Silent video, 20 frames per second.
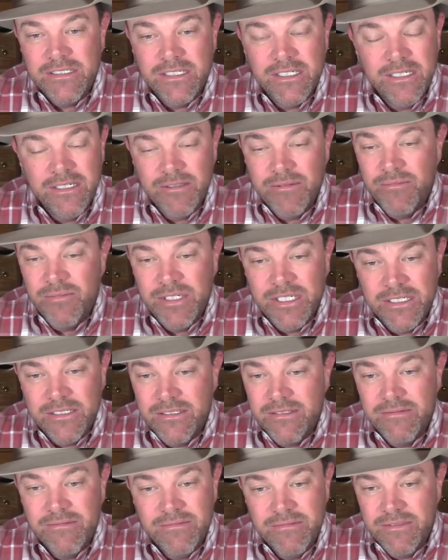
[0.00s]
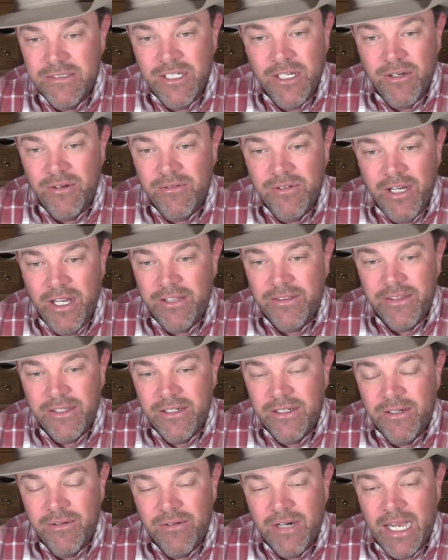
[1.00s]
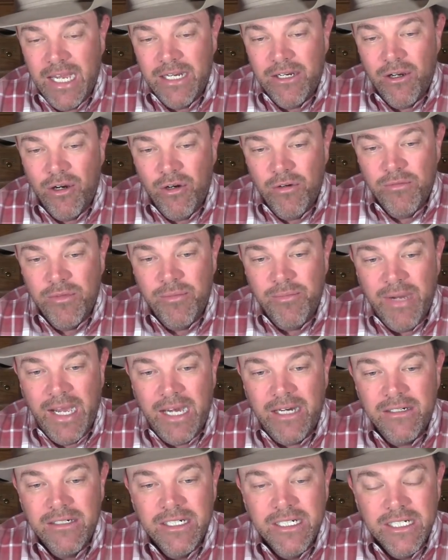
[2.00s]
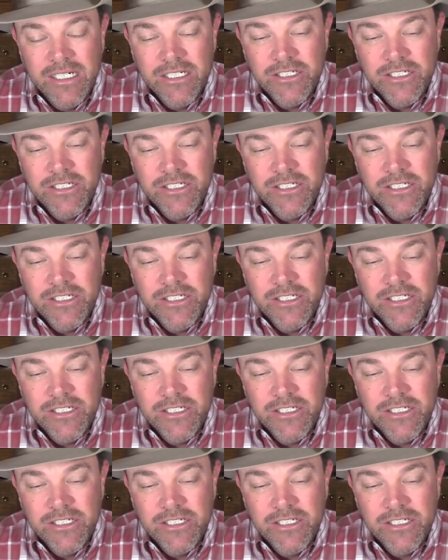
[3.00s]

nothing to write home about.